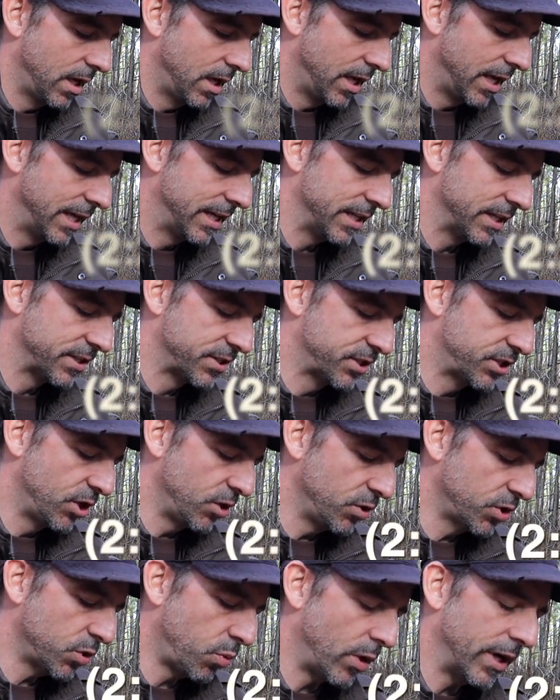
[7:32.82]
It is
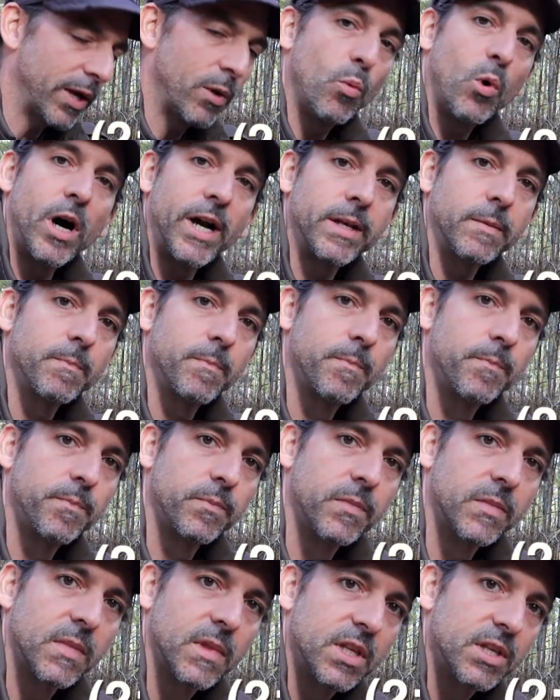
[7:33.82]
2:21
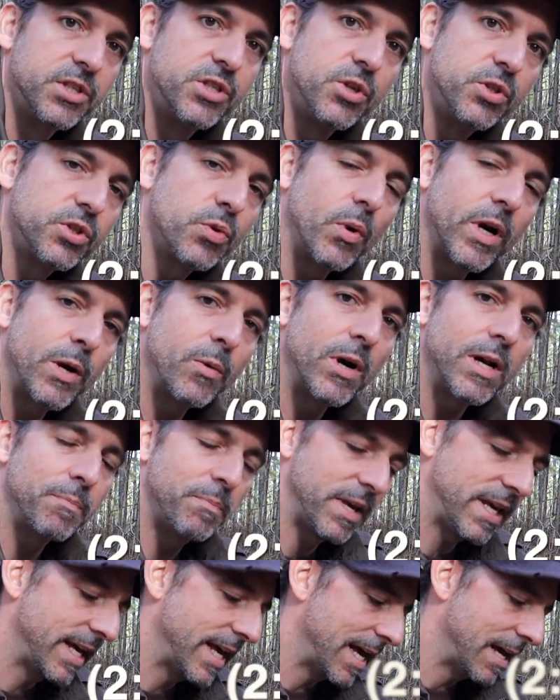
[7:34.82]

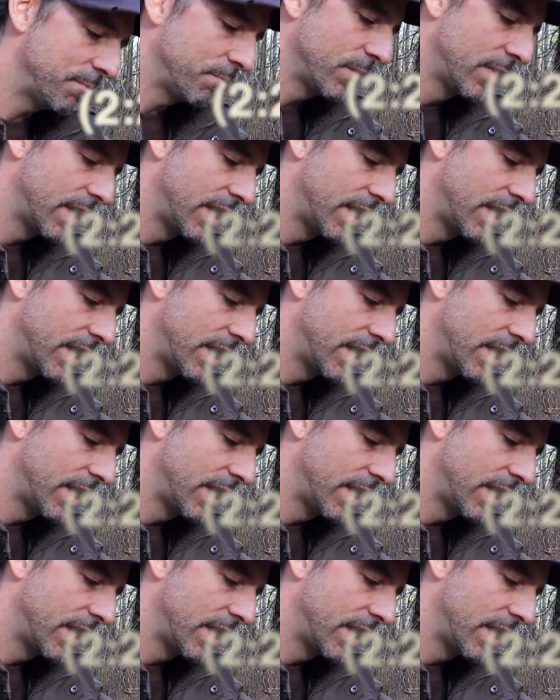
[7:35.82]
p.m.,